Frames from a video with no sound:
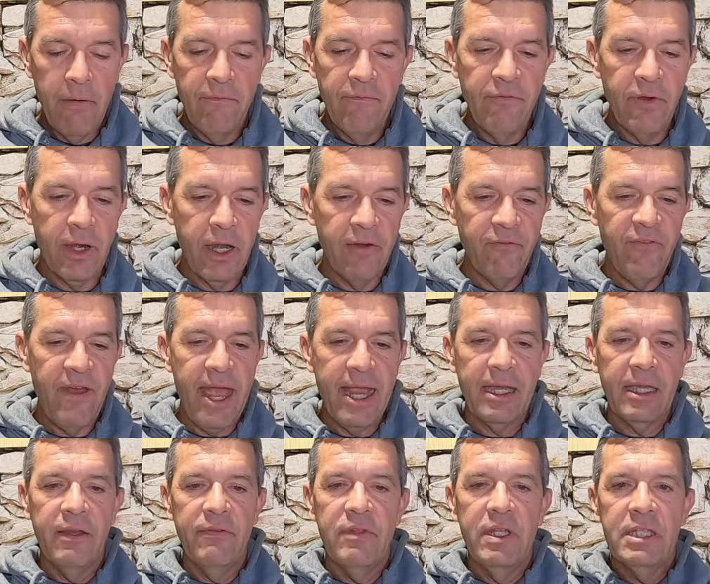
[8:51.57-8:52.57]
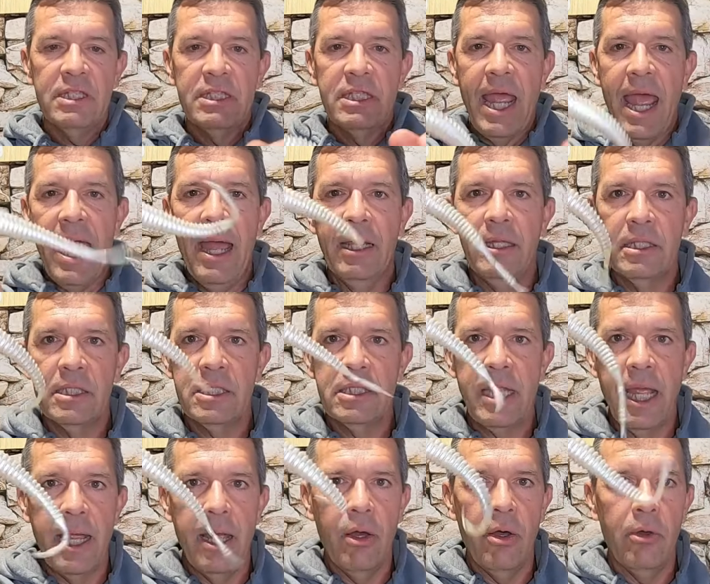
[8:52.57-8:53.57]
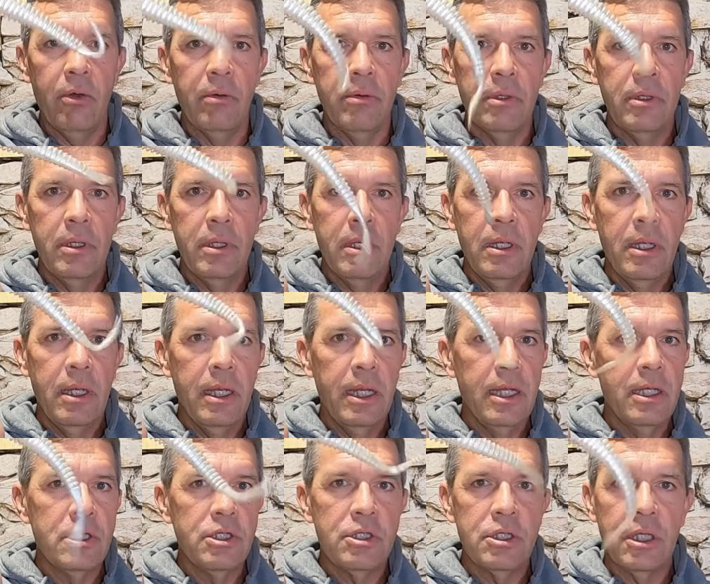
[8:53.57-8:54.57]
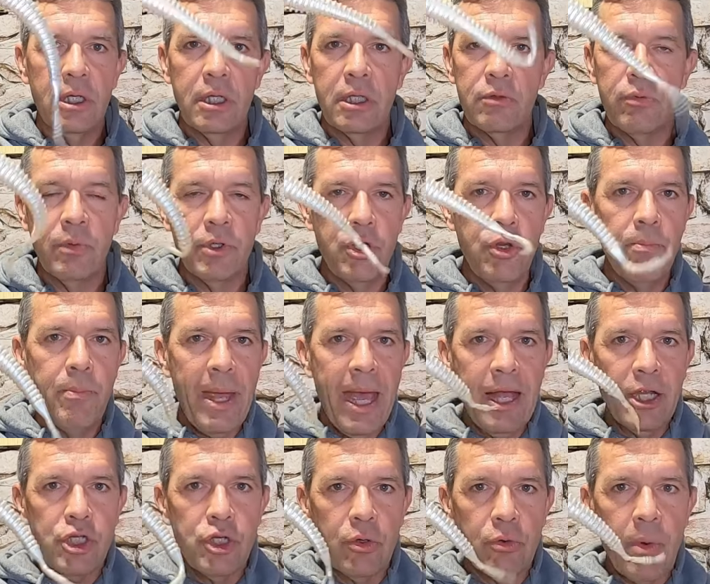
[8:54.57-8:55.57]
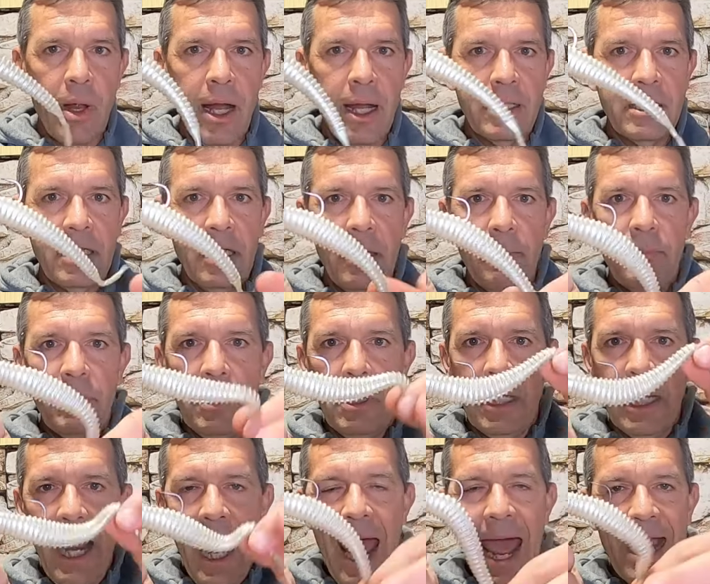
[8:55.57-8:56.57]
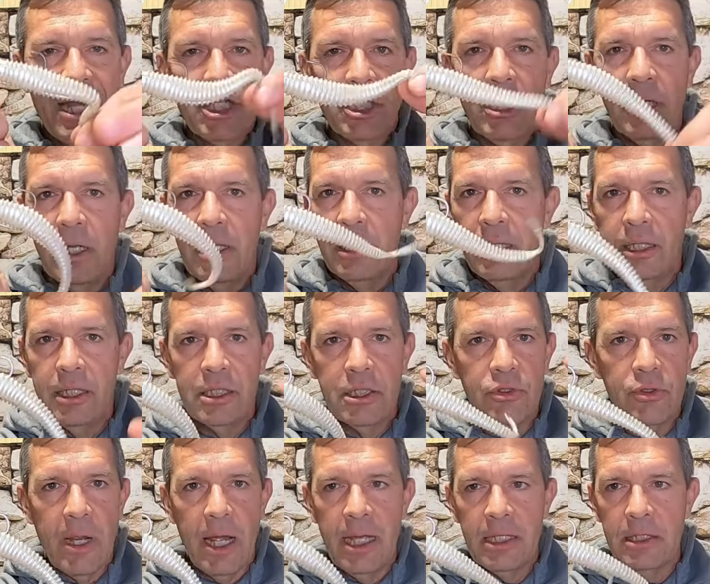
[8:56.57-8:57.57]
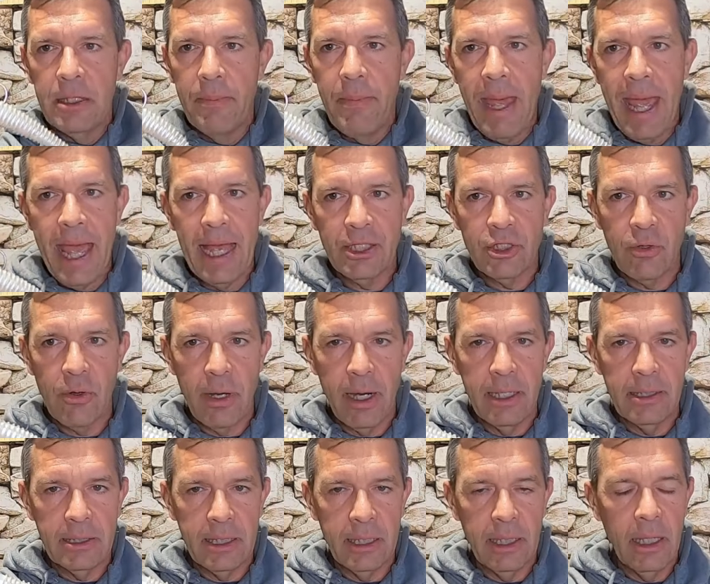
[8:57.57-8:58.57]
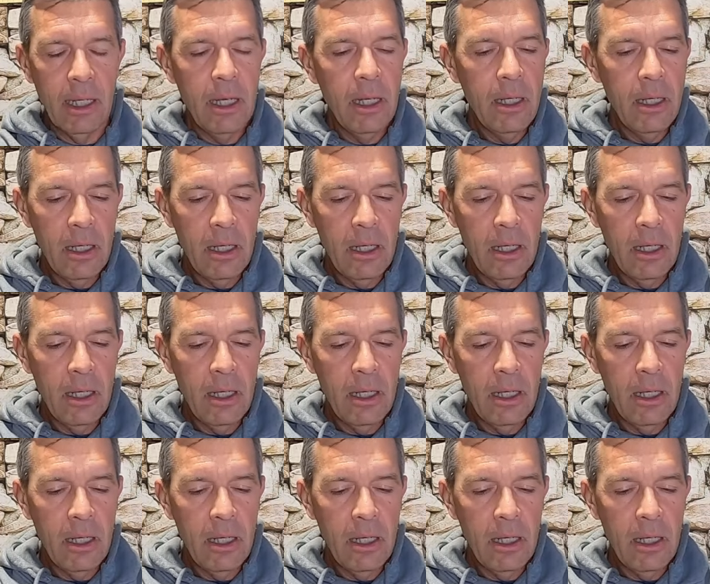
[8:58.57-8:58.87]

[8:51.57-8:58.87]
Very effective. This tail is just, when you bounce your rod tip, the action on this drives the bass crazy.